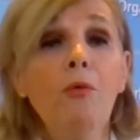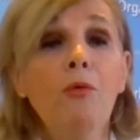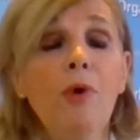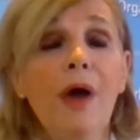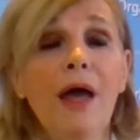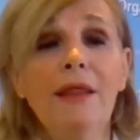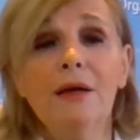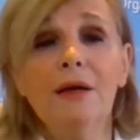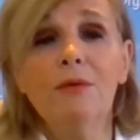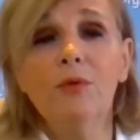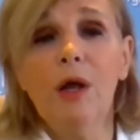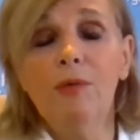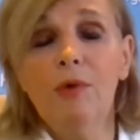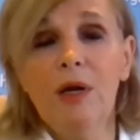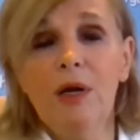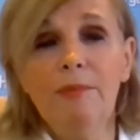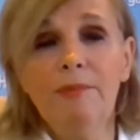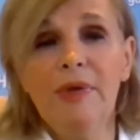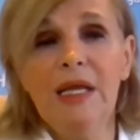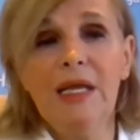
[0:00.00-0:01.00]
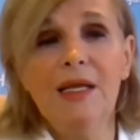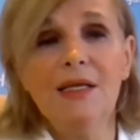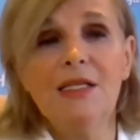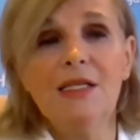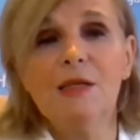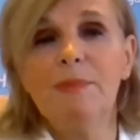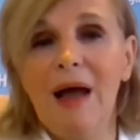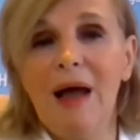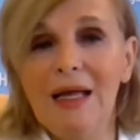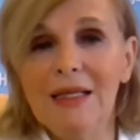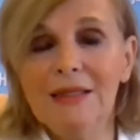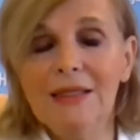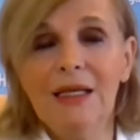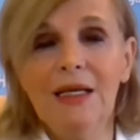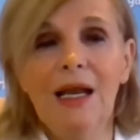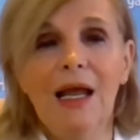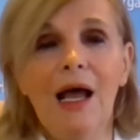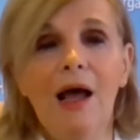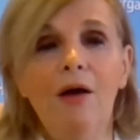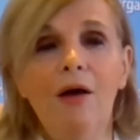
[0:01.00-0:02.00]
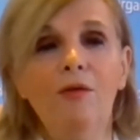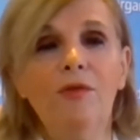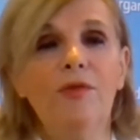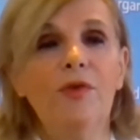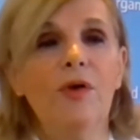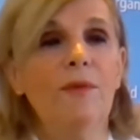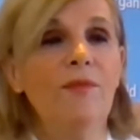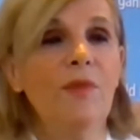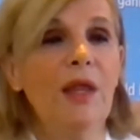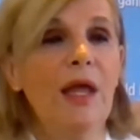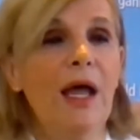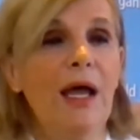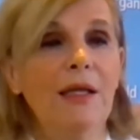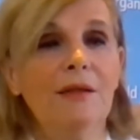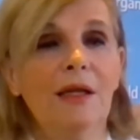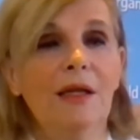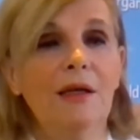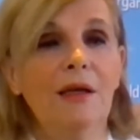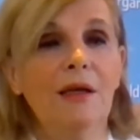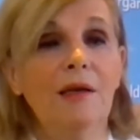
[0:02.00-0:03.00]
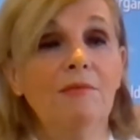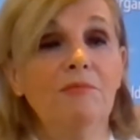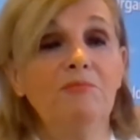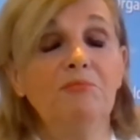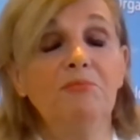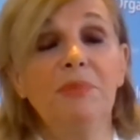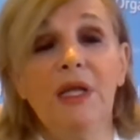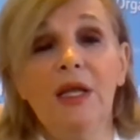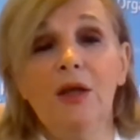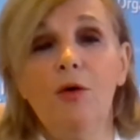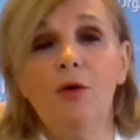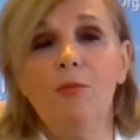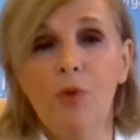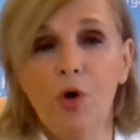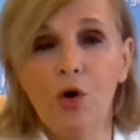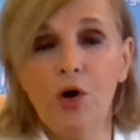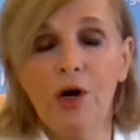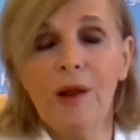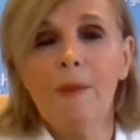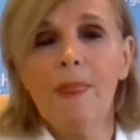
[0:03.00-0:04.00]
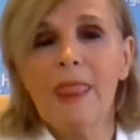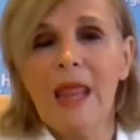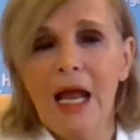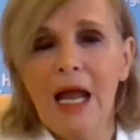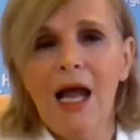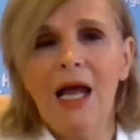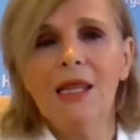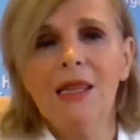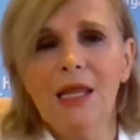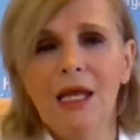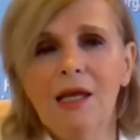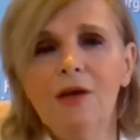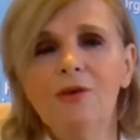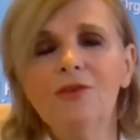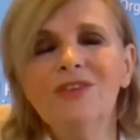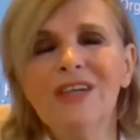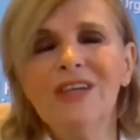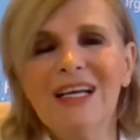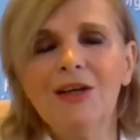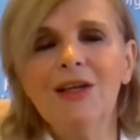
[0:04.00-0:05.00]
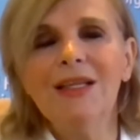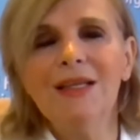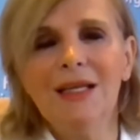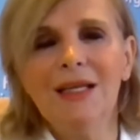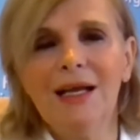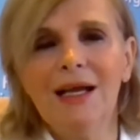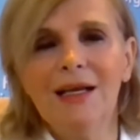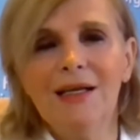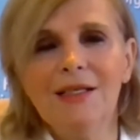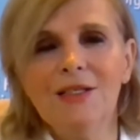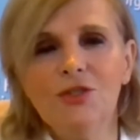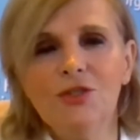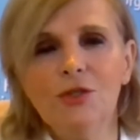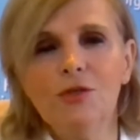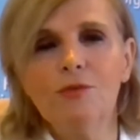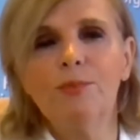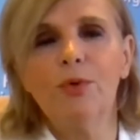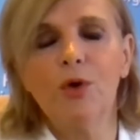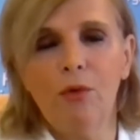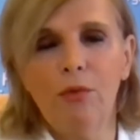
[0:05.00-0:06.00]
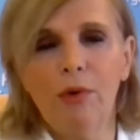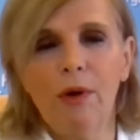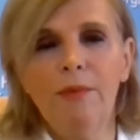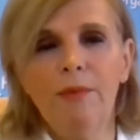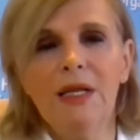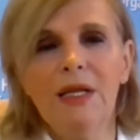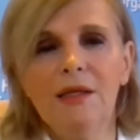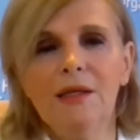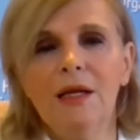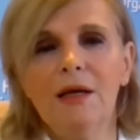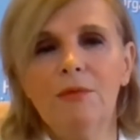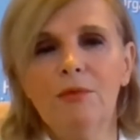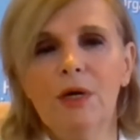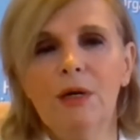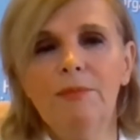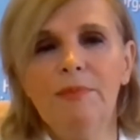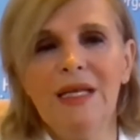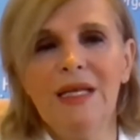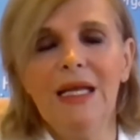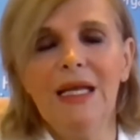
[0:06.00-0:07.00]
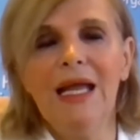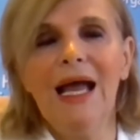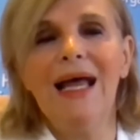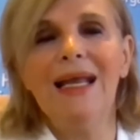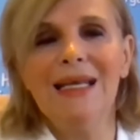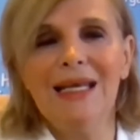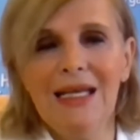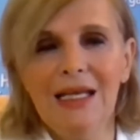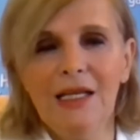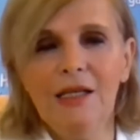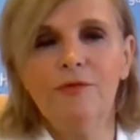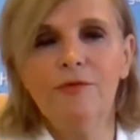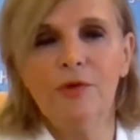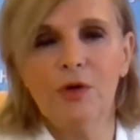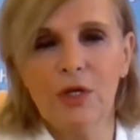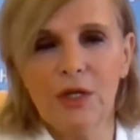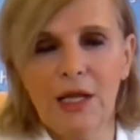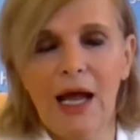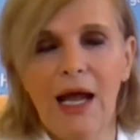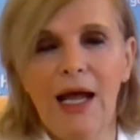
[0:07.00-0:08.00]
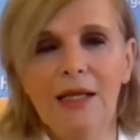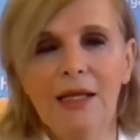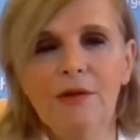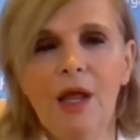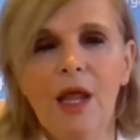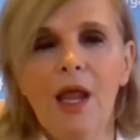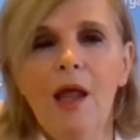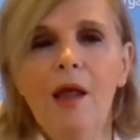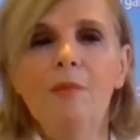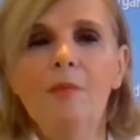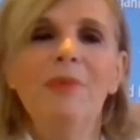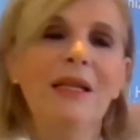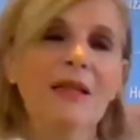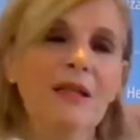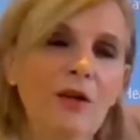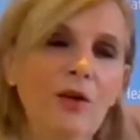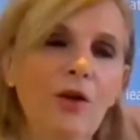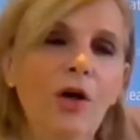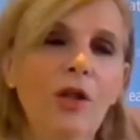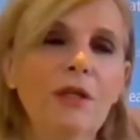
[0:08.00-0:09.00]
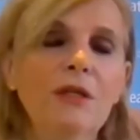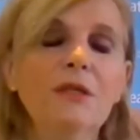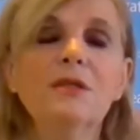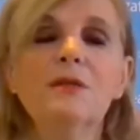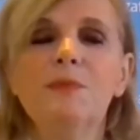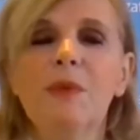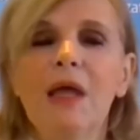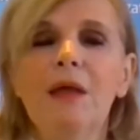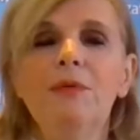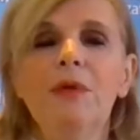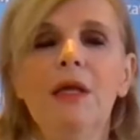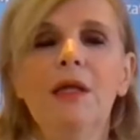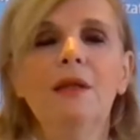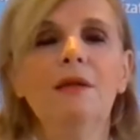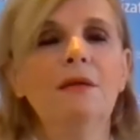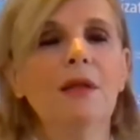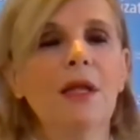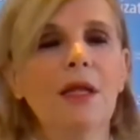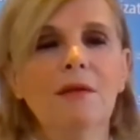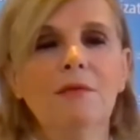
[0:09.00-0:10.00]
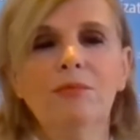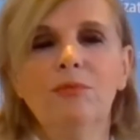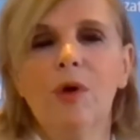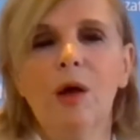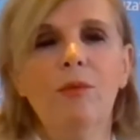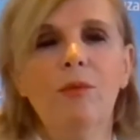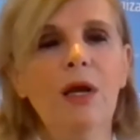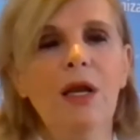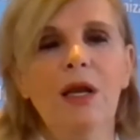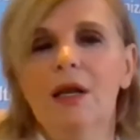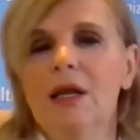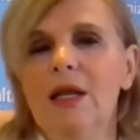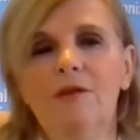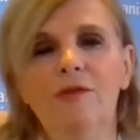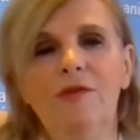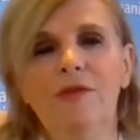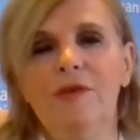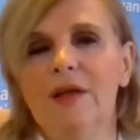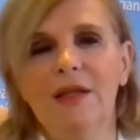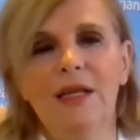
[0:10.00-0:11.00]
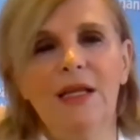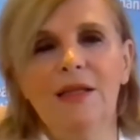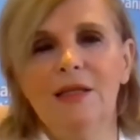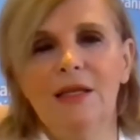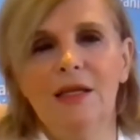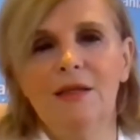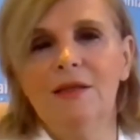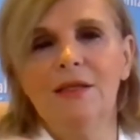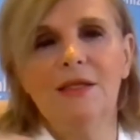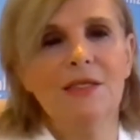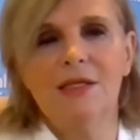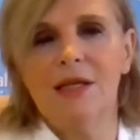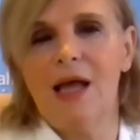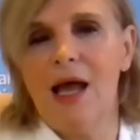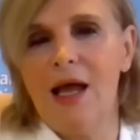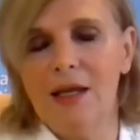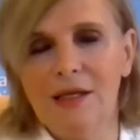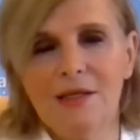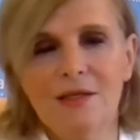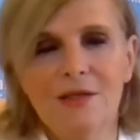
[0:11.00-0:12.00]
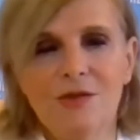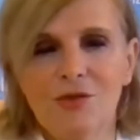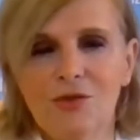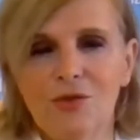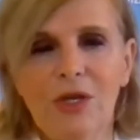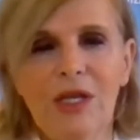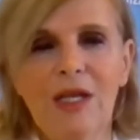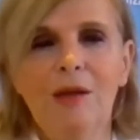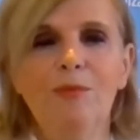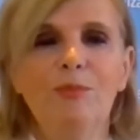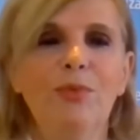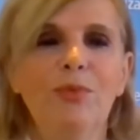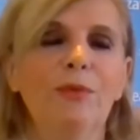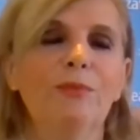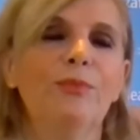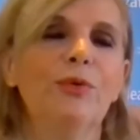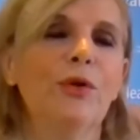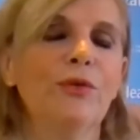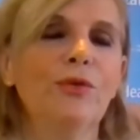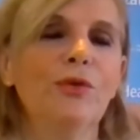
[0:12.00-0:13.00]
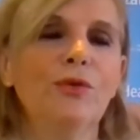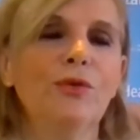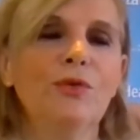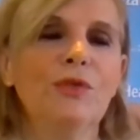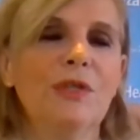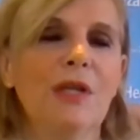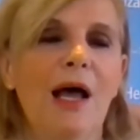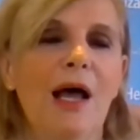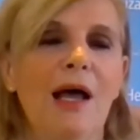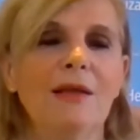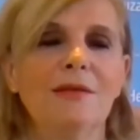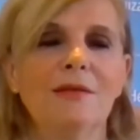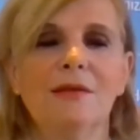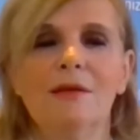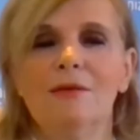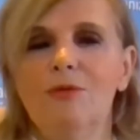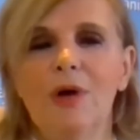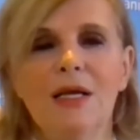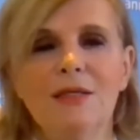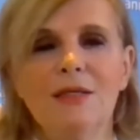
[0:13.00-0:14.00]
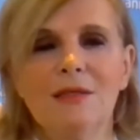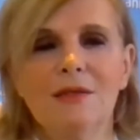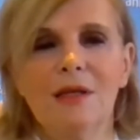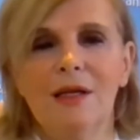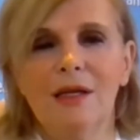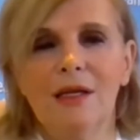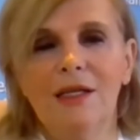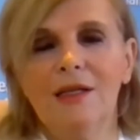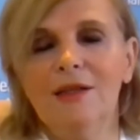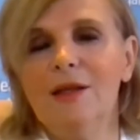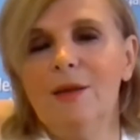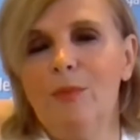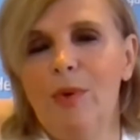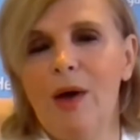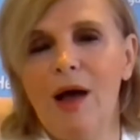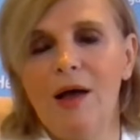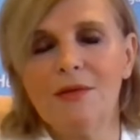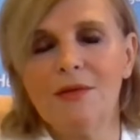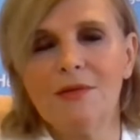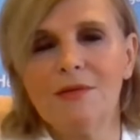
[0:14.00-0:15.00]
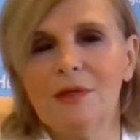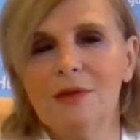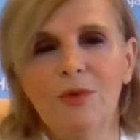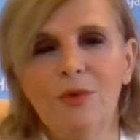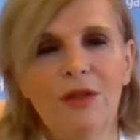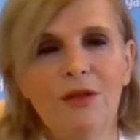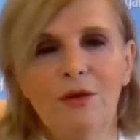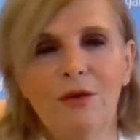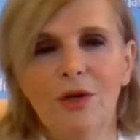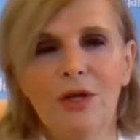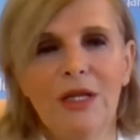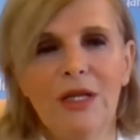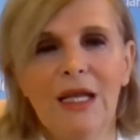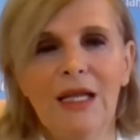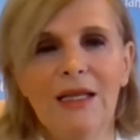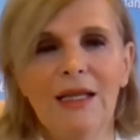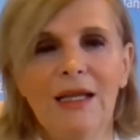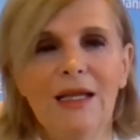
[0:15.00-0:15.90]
Whether we will be expanding now from that and then be on more, I think on critical issues, probably there will be a need for that. But in others, maybe we will leave the science to keep produce as it was in the past with all